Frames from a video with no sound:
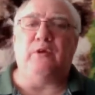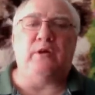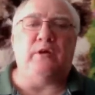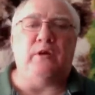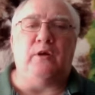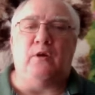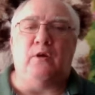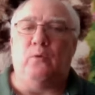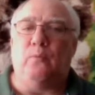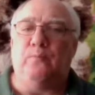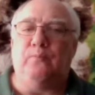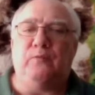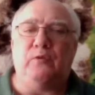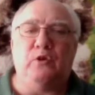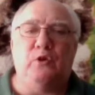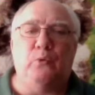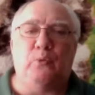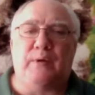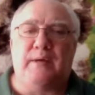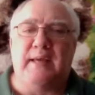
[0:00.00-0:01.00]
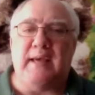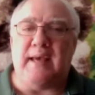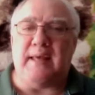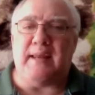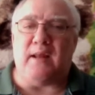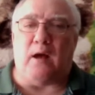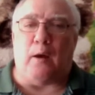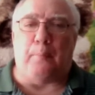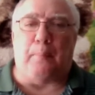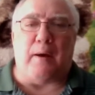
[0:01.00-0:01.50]
You
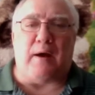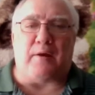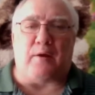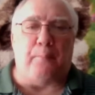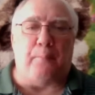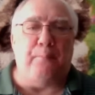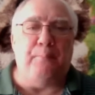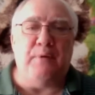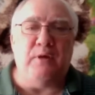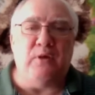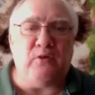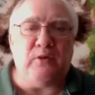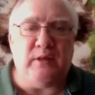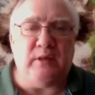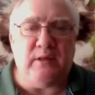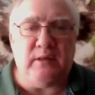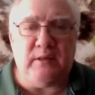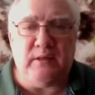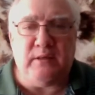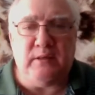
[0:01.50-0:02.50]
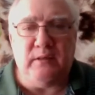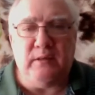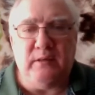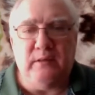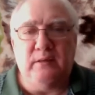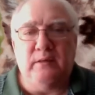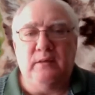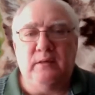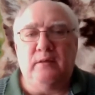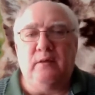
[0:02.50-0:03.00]
get about 1
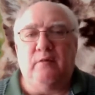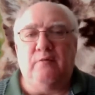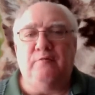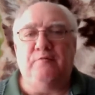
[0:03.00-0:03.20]
million